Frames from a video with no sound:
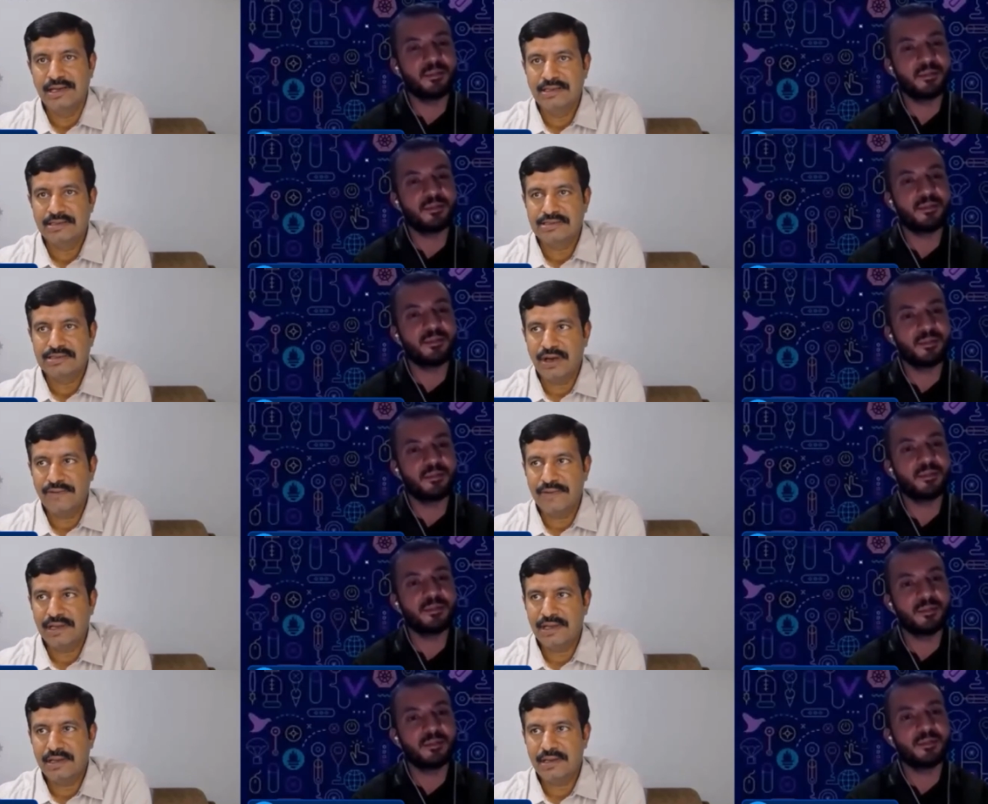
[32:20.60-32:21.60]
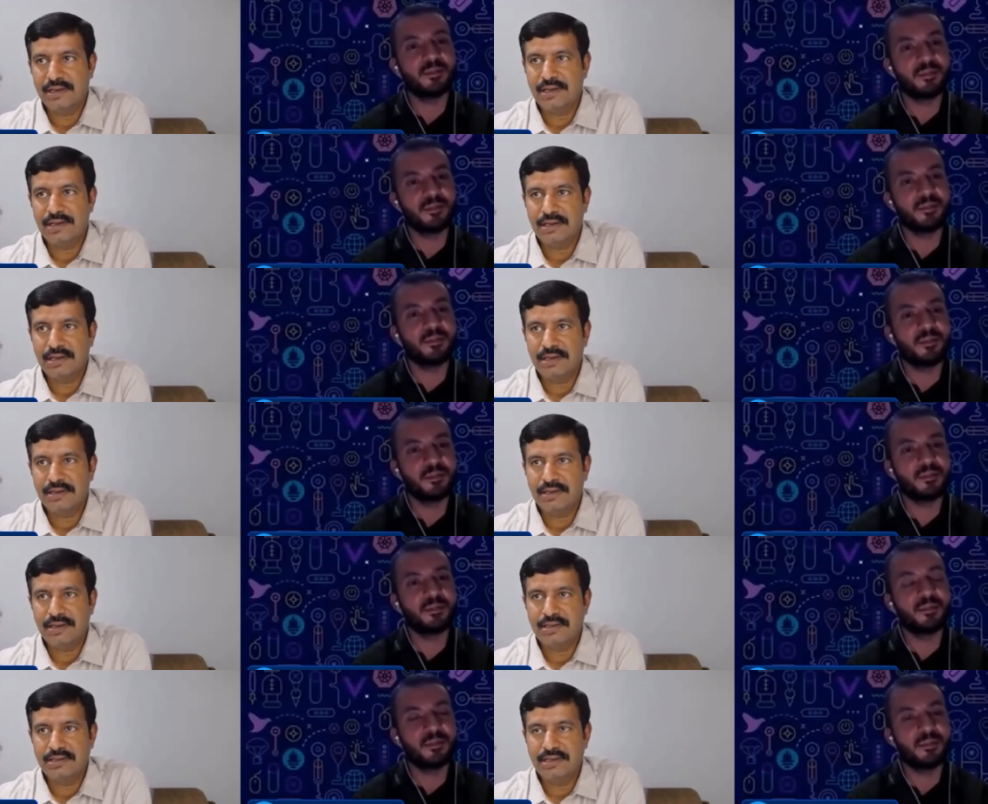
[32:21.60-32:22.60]
Speaker 1: solving
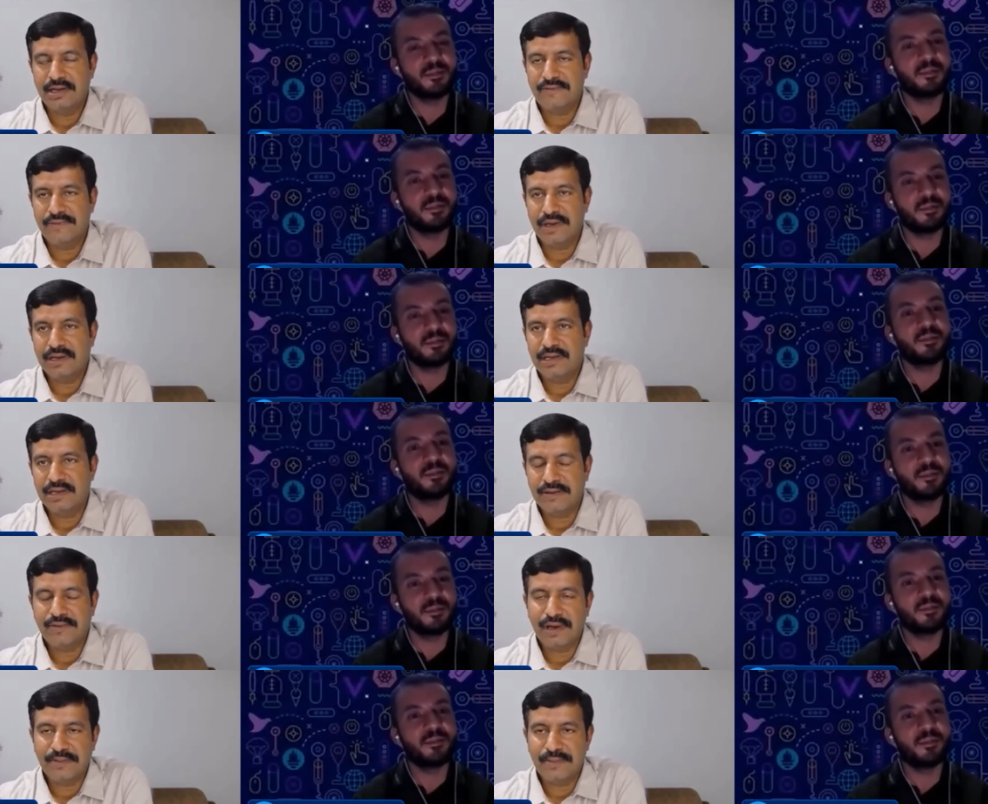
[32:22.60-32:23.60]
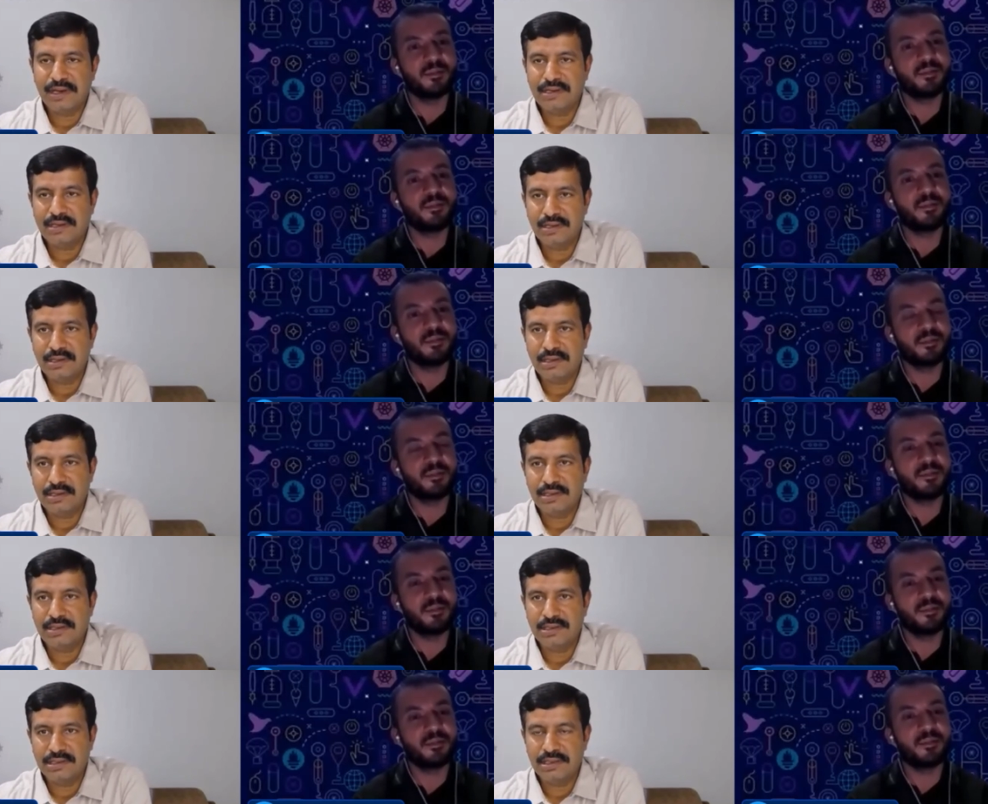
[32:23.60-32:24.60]
uh, that very requirement uh,
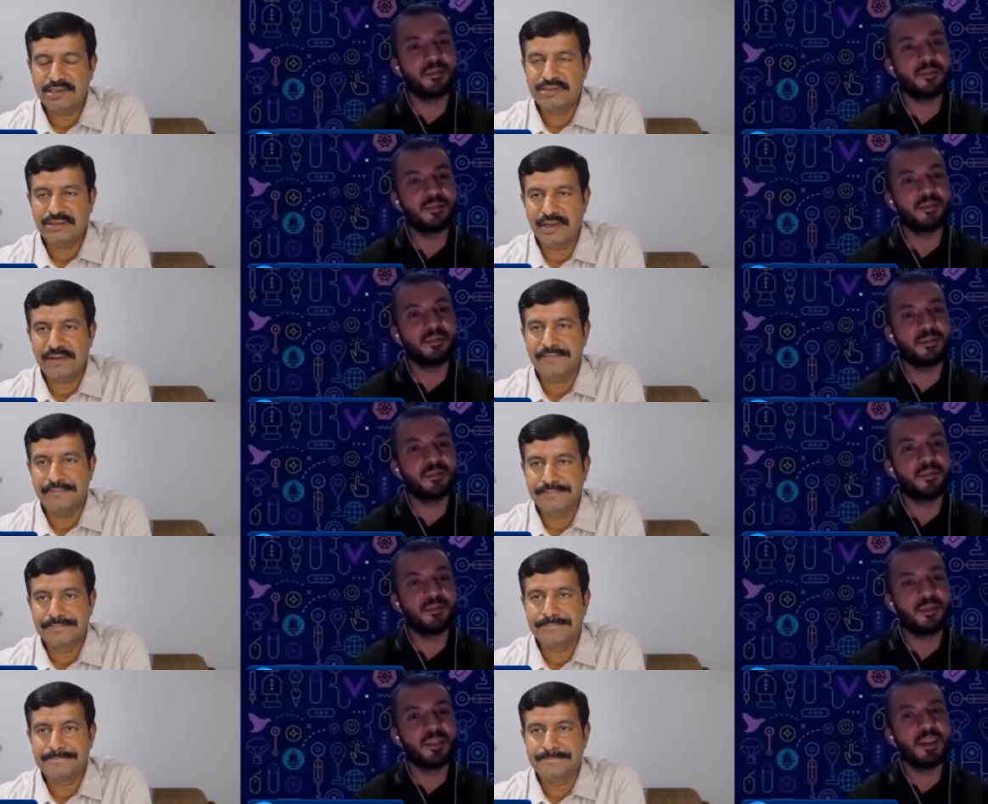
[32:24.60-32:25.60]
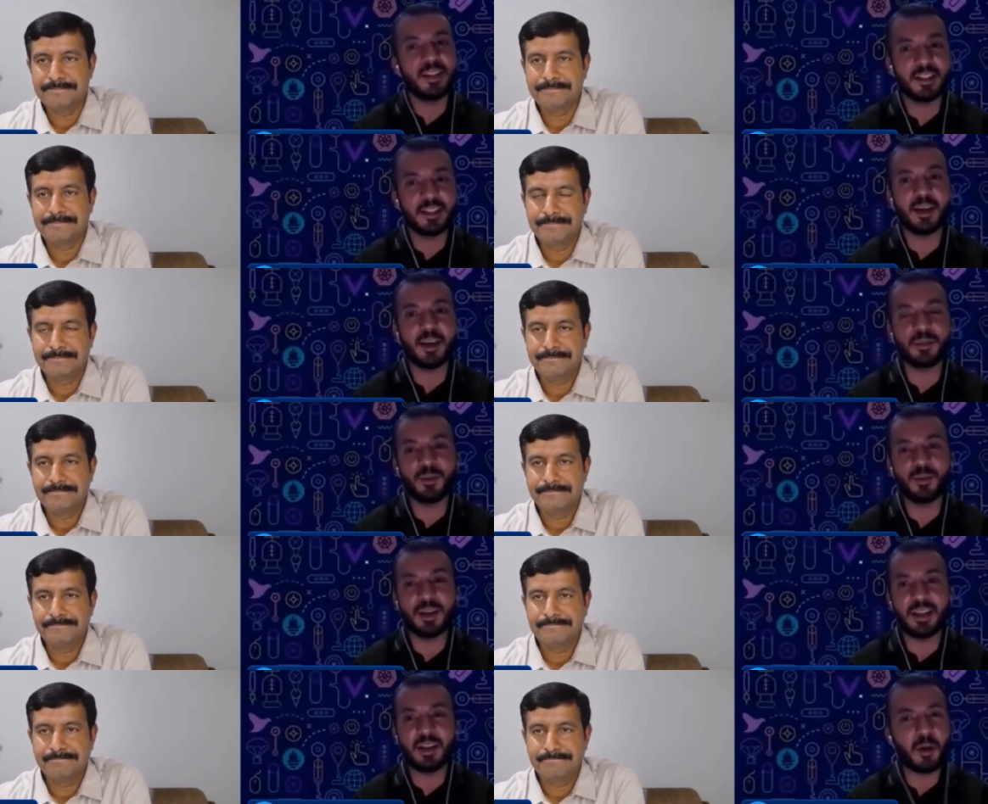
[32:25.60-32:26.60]
in the years to come.
Speaker 2: Yes,
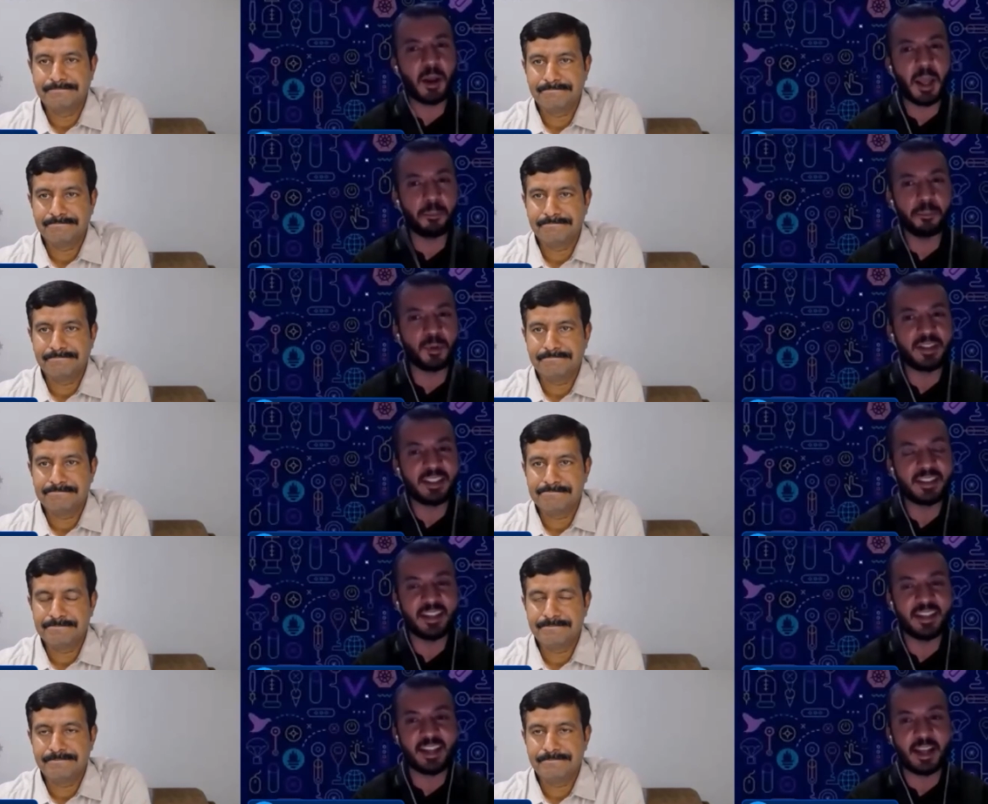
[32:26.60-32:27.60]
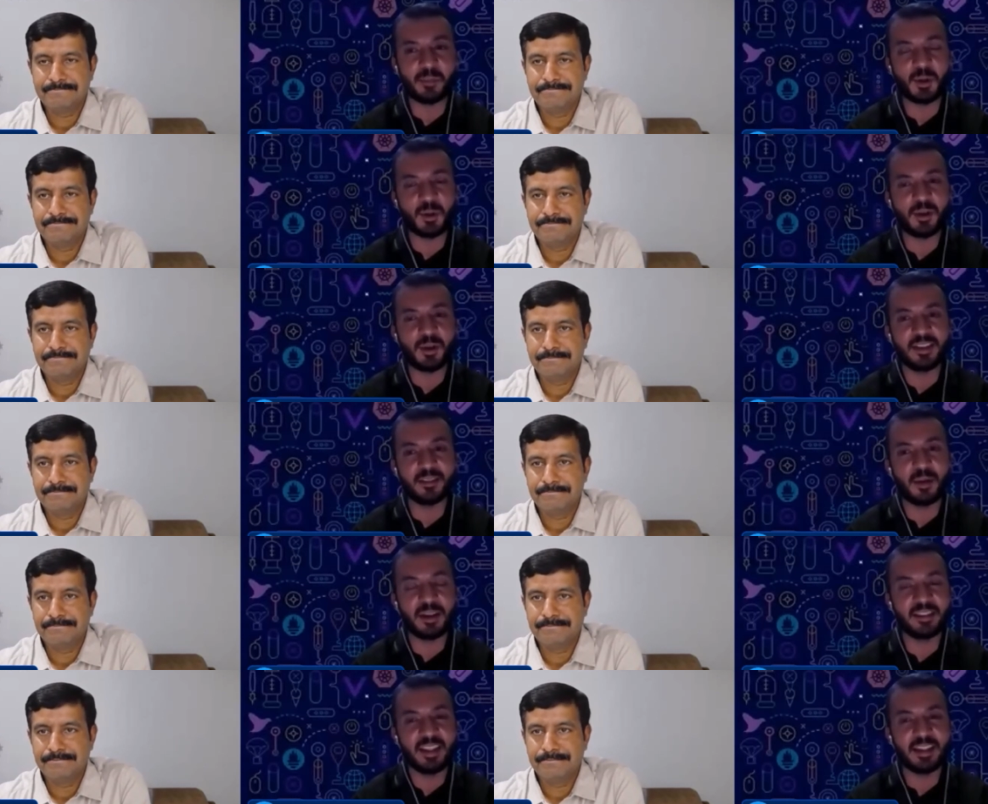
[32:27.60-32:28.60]
absolutely. I'm, I'm predicting that because
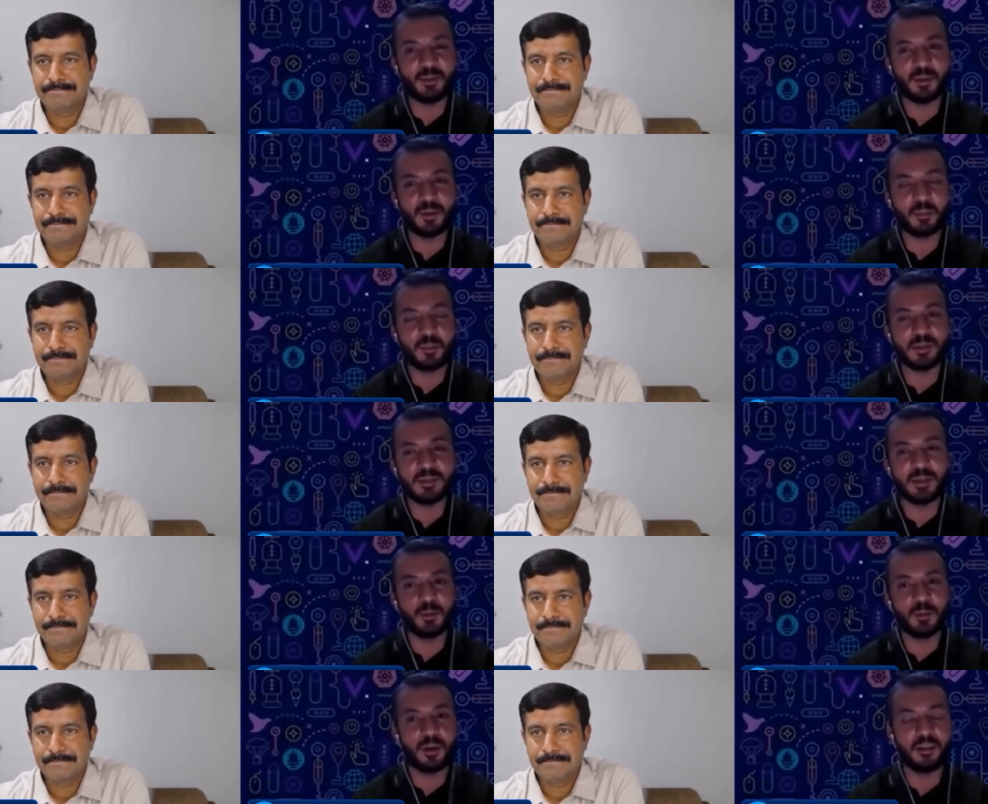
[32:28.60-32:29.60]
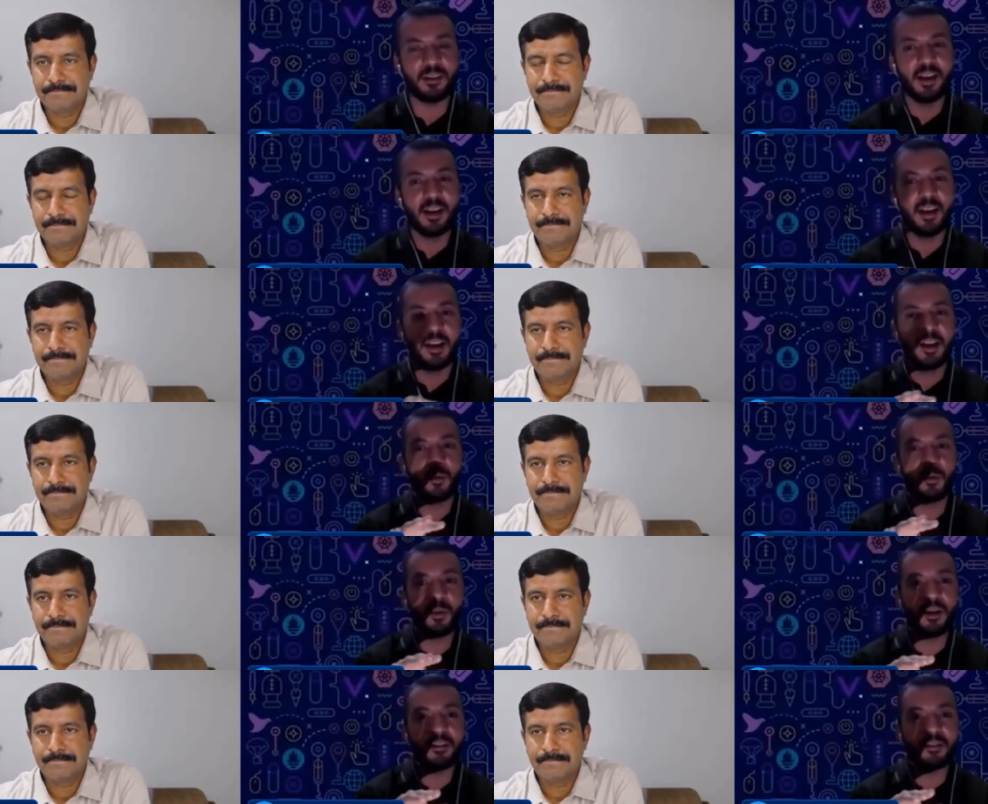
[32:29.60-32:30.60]
if, I think you are the person who are
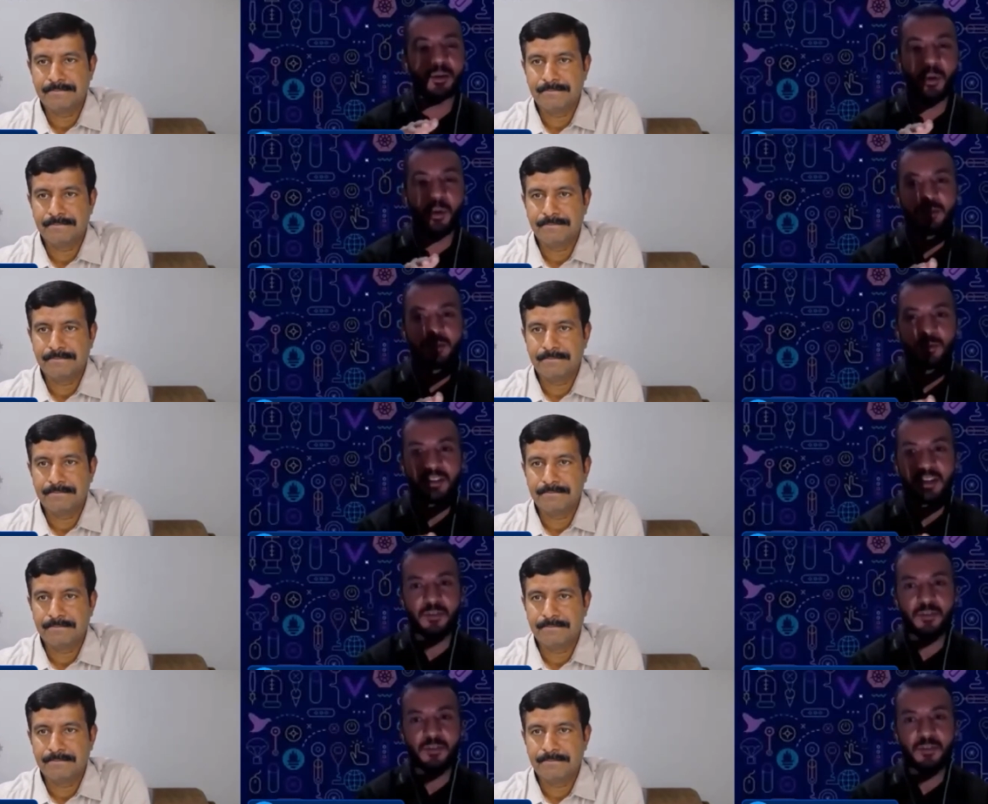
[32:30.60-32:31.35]
who are going through the